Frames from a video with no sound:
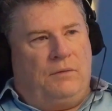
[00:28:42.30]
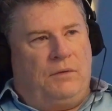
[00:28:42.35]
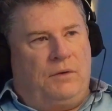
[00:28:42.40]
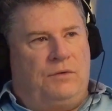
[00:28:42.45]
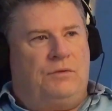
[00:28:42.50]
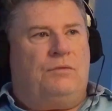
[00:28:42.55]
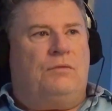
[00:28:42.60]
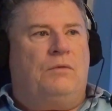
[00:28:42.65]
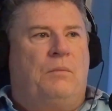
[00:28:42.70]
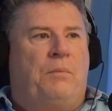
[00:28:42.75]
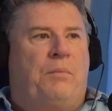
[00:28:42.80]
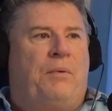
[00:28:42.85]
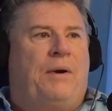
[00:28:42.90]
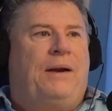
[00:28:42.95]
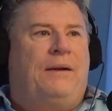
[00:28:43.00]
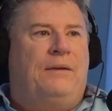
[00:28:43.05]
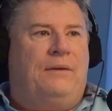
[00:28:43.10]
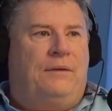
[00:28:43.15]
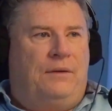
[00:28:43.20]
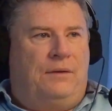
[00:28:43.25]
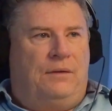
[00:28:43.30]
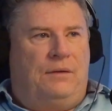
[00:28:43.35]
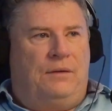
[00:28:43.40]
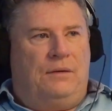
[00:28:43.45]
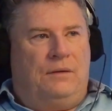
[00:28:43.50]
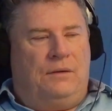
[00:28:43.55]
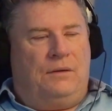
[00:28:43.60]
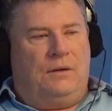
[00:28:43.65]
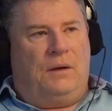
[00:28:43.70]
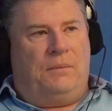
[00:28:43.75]
of a dual branded
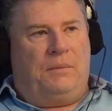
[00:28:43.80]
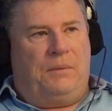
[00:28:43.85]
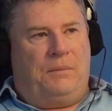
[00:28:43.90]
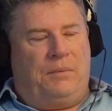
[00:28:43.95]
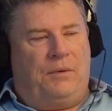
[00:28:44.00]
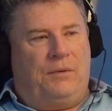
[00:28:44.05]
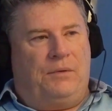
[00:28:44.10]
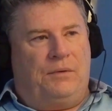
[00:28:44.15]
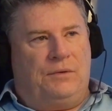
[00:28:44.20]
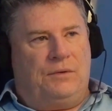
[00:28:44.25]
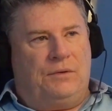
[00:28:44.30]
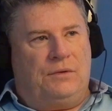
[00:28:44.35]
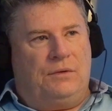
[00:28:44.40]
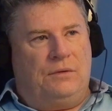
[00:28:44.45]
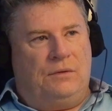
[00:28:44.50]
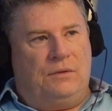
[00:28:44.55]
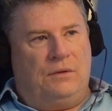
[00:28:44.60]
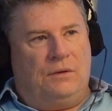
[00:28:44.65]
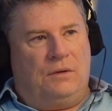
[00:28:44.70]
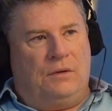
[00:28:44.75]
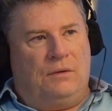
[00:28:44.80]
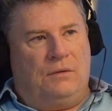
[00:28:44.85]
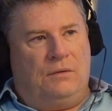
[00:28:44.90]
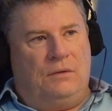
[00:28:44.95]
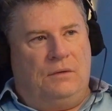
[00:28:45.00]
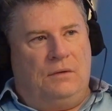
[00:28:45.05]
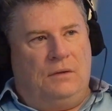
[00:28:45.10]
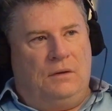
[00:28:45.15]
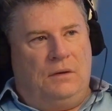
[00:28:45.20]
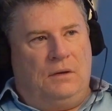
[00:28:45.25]
type approach,
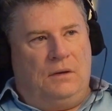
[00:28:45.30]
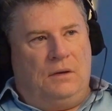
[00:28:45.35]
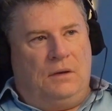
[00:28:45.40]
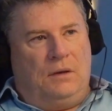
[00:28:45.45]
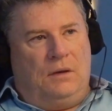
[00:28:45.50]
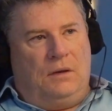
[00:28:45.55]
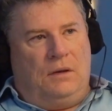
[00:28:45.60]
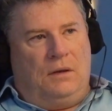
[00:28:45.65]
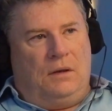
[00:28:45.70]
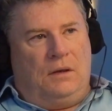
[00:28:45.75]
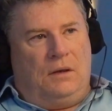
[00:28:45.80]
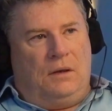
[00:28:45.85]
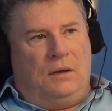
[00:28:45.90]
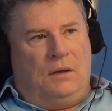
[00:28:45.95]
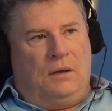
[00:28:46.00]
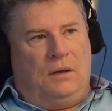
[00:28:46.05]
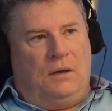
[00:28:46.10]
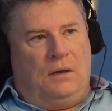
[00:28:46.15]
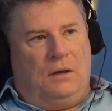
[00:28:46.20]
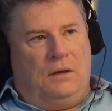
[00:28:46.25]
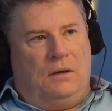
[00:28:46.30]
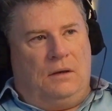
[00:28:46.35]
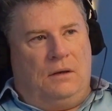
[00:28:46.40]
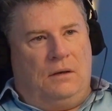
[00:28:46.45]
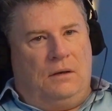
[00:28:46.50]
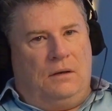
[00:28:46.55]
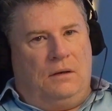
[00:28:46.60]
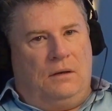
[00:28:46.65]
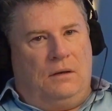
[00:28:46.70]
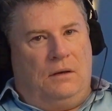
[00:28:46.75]

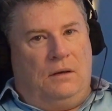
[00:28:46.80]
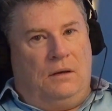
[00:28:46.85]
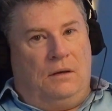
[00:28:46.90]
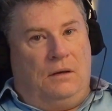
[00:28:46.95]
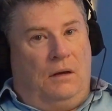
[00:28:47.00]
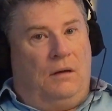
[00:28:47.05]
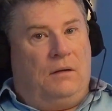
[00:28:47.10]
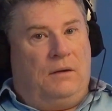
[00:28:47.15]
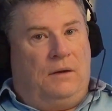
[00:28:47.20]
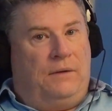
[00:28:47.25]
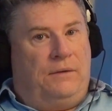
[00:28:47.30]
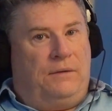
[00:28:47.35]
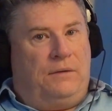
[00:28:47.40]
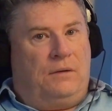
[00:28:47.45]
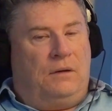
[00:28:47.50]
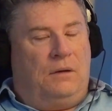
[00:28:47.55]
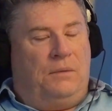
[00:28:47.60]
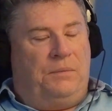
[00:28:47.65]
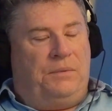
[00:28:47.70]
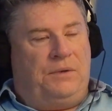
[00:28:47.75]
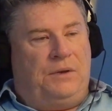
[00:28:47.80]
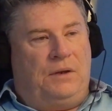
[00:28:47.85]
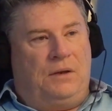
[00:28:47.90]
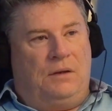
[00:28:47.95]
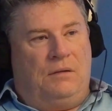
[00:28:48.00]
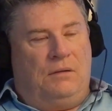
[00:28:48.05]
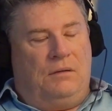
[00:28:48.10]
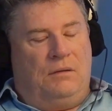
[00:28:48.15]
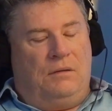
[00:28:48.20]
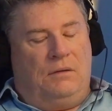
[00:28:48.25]
and a lot of these clubs see
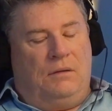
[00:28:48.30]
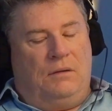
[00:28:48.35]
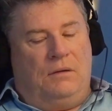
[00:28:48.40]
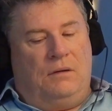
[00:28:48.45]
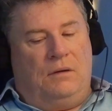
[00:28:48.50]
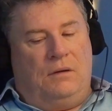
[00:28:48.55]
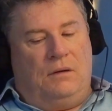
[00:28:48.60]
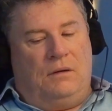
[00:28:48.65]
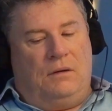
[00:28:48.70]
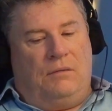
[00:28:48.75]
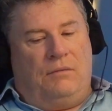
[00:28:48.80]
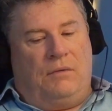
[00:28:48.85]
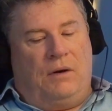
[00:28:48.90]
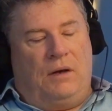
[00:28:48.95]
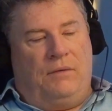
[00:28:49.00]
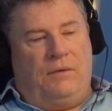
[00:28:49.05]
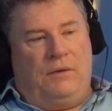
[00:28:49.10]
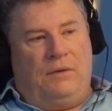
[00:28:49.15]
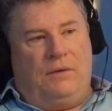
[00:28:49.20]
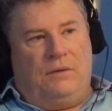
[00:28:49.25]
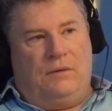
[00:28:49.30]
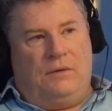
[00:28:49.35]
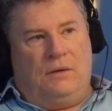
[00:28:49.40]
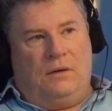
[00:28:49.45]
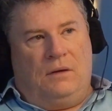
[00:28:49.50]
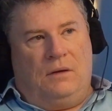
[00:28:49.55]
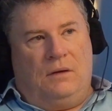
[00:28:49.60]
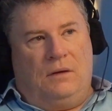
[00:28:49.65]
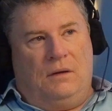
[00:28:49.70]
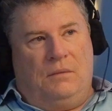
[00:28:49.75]
the relevance
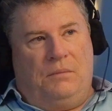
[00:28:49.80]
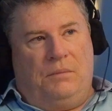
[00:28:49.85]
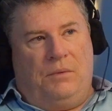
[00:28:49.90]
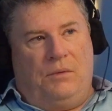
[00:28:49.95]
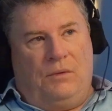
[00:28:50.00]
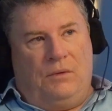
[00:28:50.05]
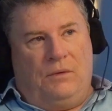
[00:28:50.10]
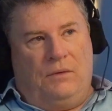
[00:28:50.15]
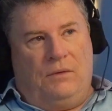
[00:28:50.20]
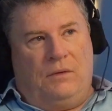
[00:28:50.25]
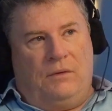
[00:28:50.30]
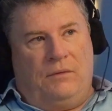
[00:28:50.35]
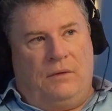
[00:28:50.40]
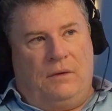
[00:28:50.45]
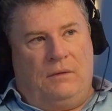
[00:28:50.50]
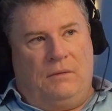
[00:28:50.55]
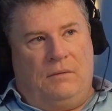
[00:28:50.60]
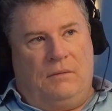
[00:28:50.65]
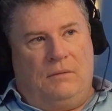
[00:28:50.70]
and the importance of it.